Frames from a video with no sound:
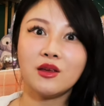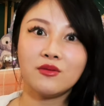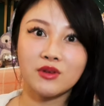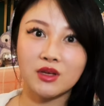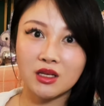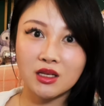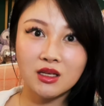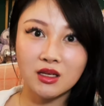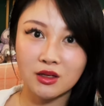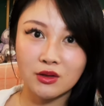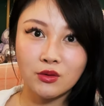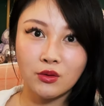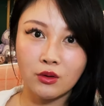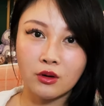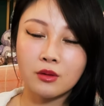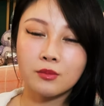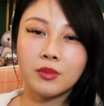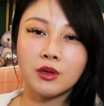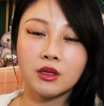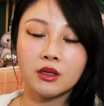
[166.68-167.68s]
even
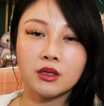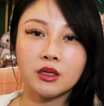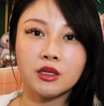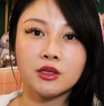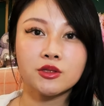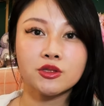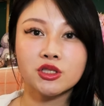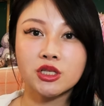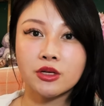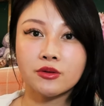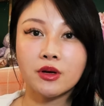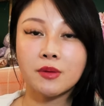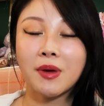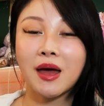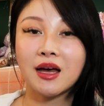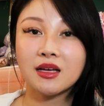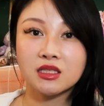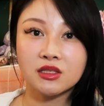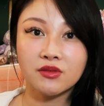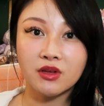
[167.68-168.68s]
your ability to generate
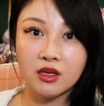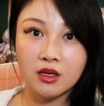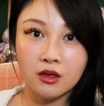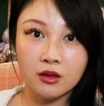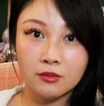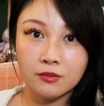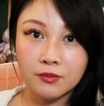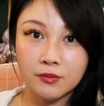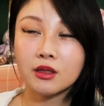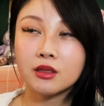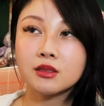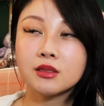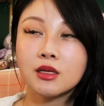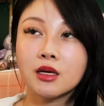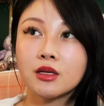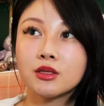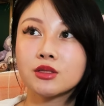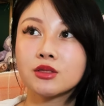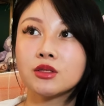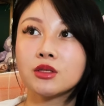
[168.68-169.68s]
passive income. It is
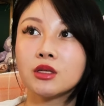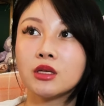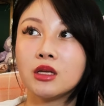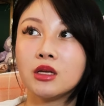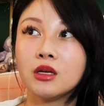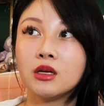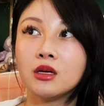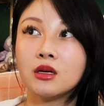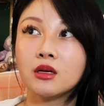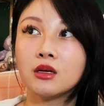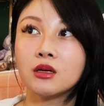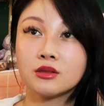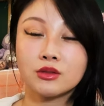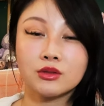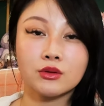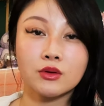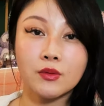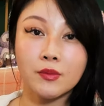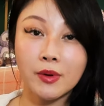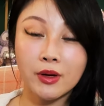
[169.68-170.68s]
actually
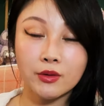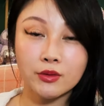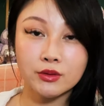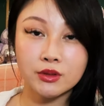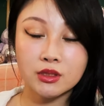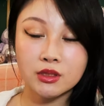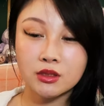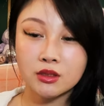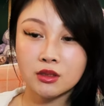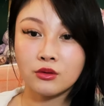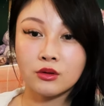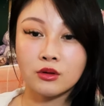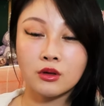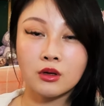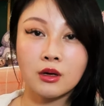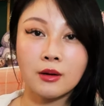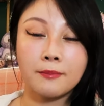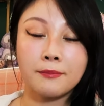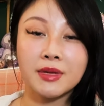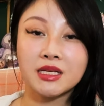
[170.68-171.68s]
also about
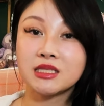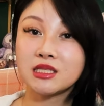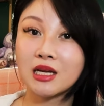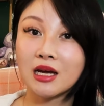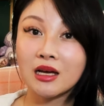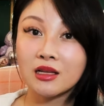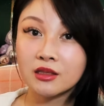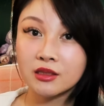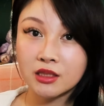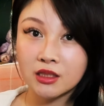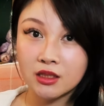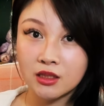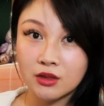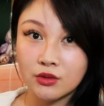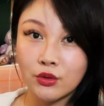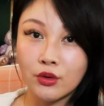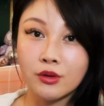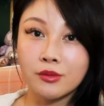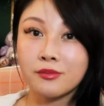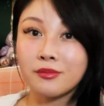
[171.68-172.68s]
your mentality,
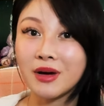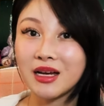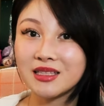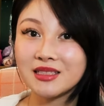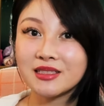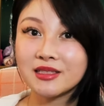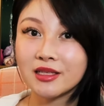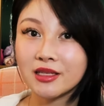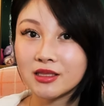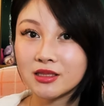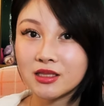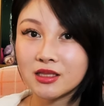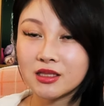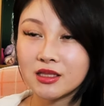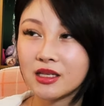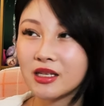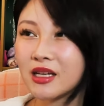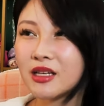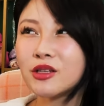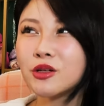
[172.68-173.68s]
your mindset.
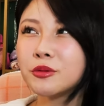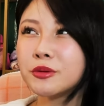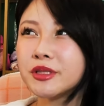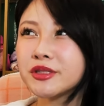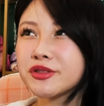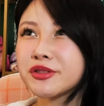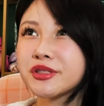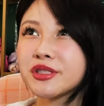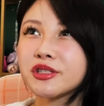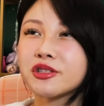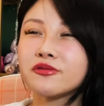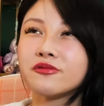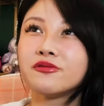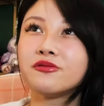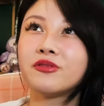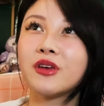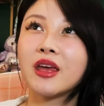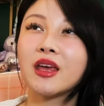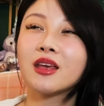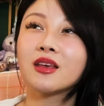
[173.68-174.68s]
And I know these are such
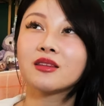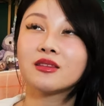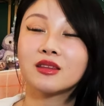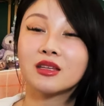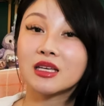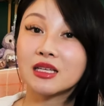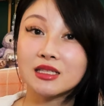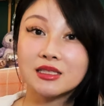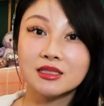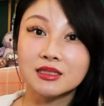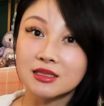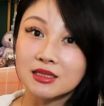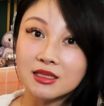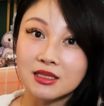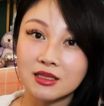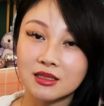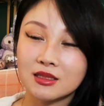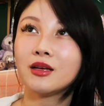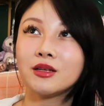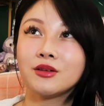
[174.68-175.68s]
vague things,
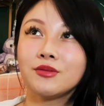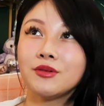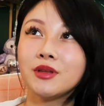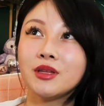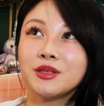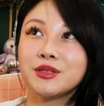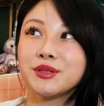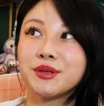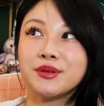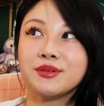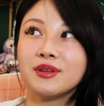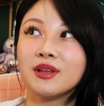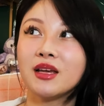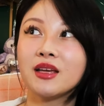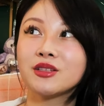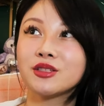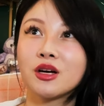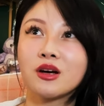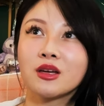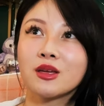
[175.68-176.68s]
and I really don't
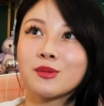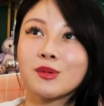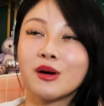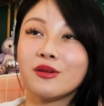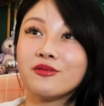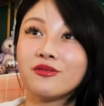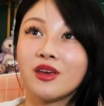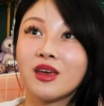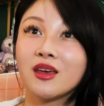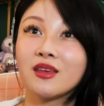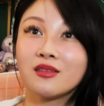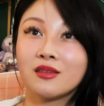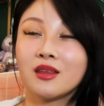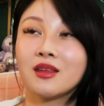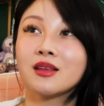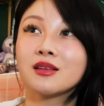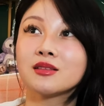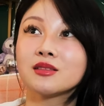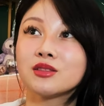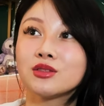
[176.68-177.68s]
like talking about vague
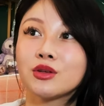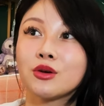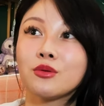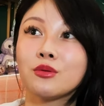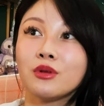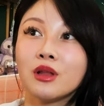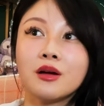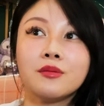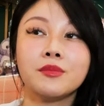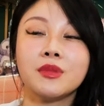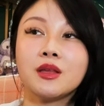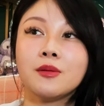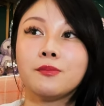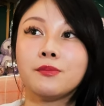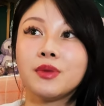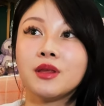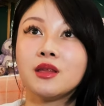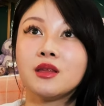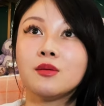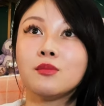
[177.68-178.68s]
things, so let
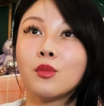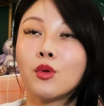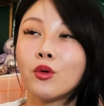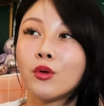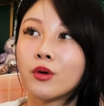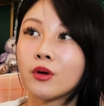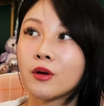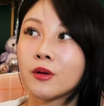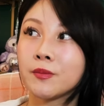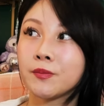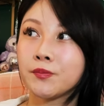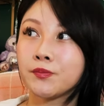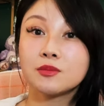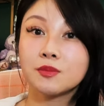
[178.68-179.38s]
me be more